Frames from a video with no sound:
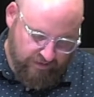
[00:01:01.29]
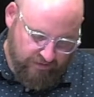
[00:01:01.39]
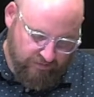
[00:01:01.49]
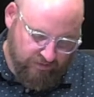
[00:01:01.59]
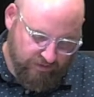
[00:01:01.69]

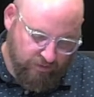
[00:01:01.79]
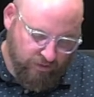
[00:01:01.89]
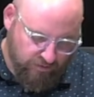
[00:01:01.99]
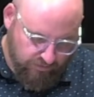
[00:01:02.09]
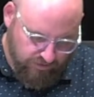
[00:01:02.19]
When the
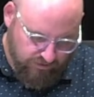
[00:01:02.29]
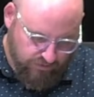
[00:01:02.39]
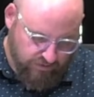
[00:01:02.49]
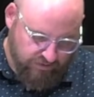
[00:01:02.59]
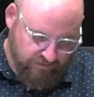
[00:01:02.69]
Lord
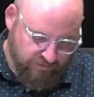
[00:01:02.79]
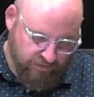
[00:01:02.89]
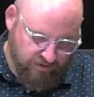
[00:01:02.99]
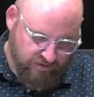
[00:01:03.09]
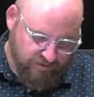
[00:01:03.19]
restores the
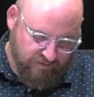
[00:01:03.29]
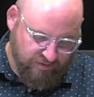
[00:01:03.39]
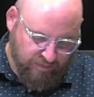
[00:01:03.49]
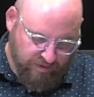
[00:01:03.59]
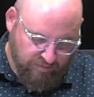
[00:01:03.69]
fortunes of
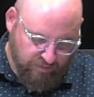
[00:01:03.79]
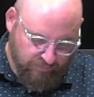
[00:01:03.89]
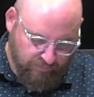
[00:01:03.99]
his people,